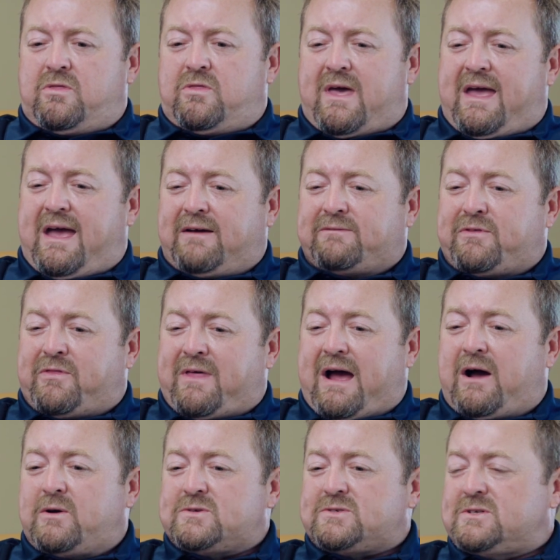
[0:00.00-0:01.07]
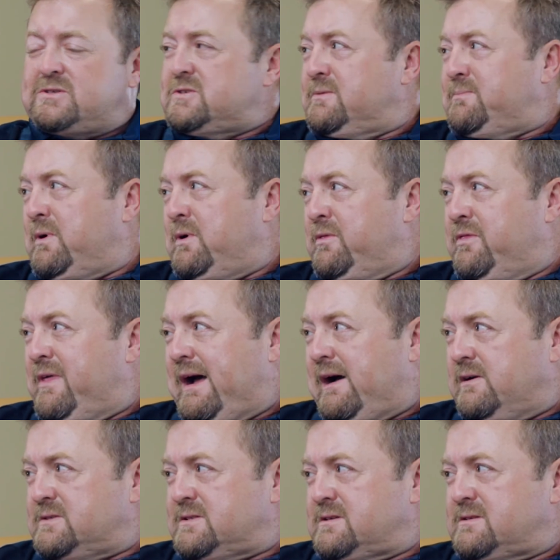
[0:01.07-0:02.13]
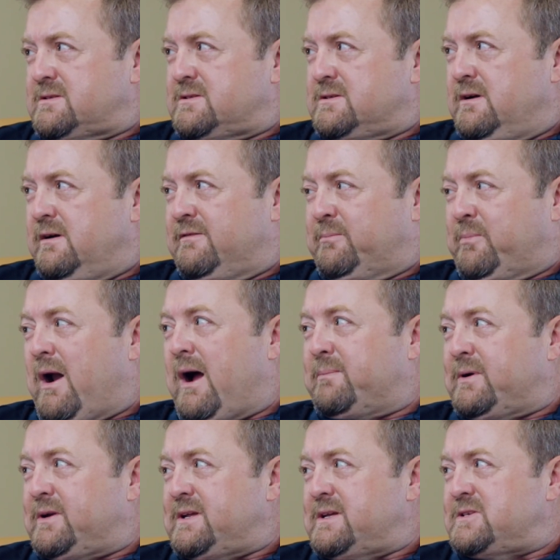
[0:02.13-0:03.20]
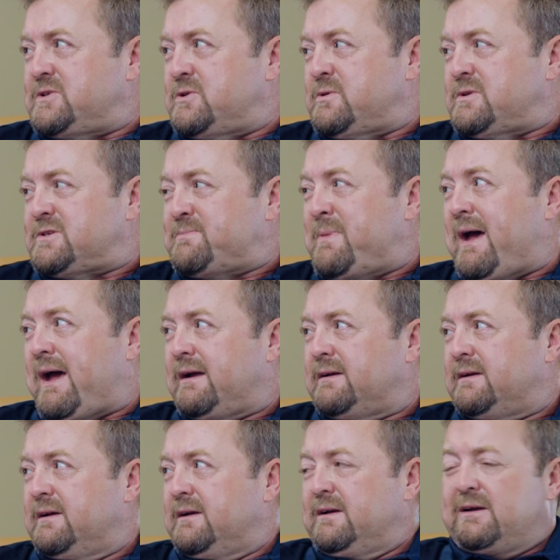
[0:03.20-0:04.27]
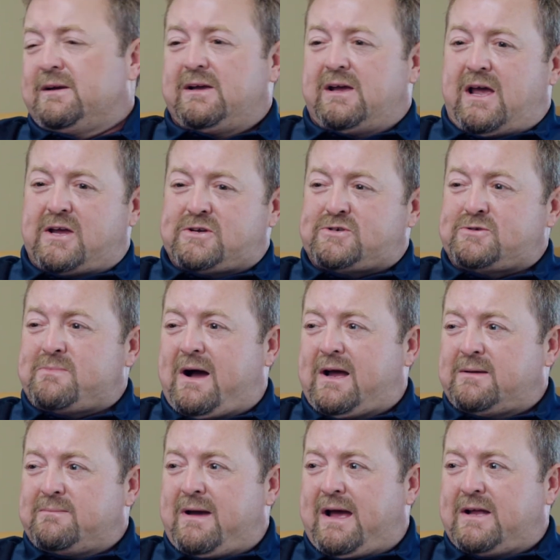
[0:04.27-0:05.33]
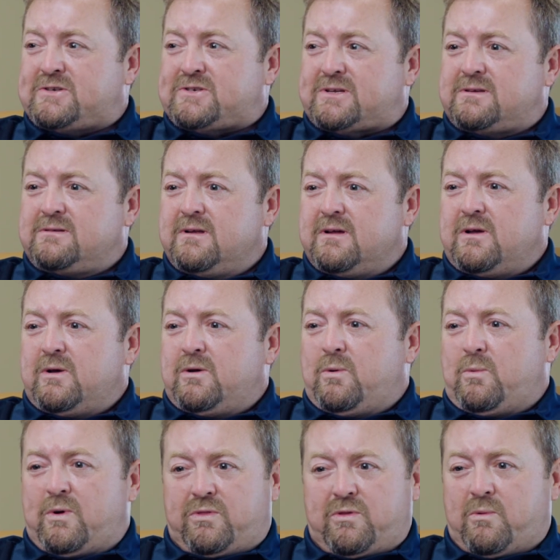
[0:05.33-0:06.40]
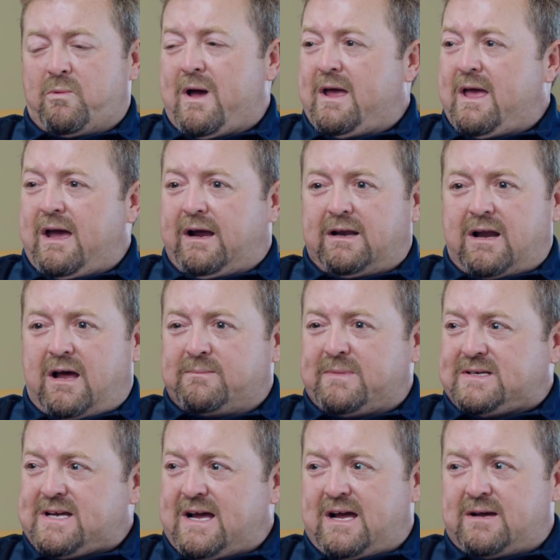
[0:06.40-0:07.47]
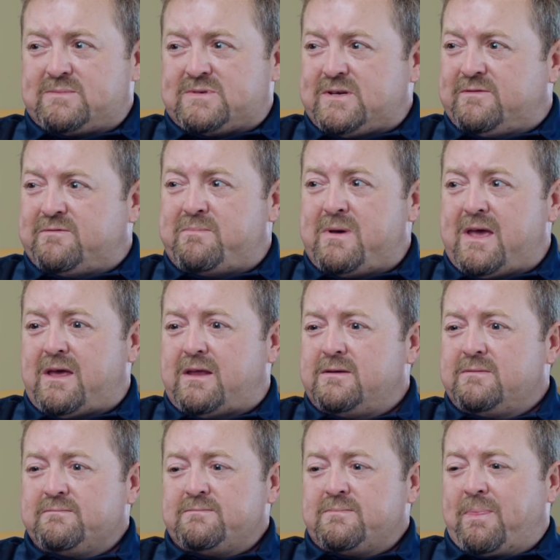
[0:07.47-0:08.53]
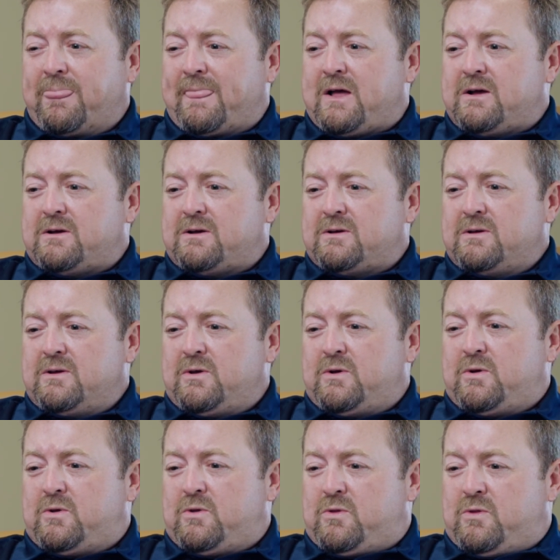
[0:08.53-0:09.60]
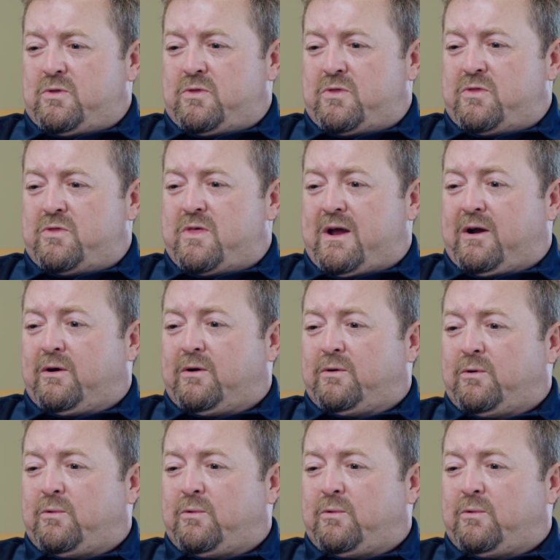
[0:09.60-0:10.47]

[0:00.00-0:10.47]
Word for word: they have thousands upon thousands of properties to inspect. As you might imagine, with the way economic times have been, uh, they're